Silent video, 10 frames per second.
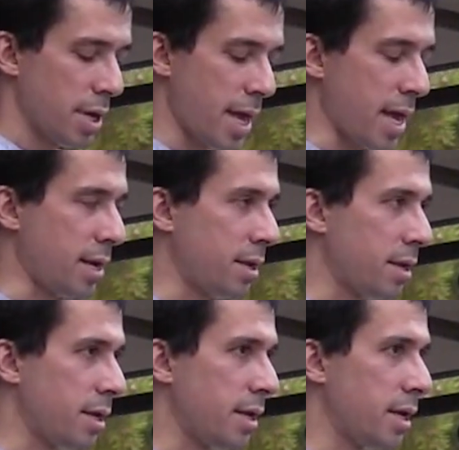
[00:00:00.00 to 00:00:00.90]

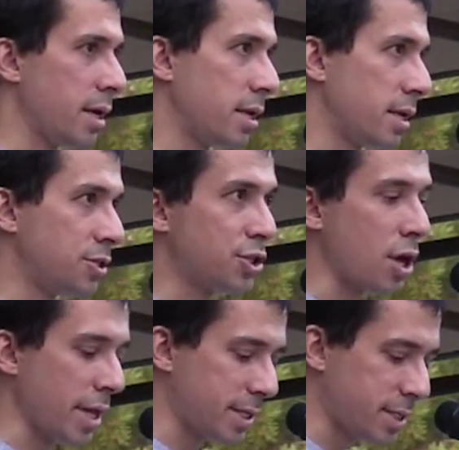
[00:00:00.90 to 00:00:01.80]
and in
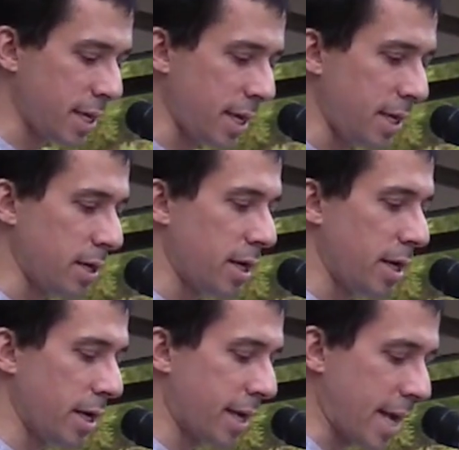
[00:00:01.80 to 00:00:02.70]
Salt Lake City
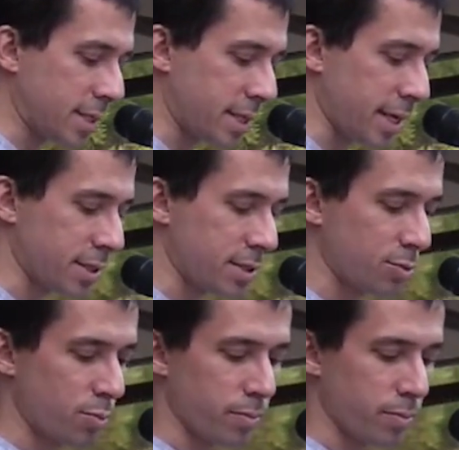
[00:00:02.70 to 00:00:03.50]
against this.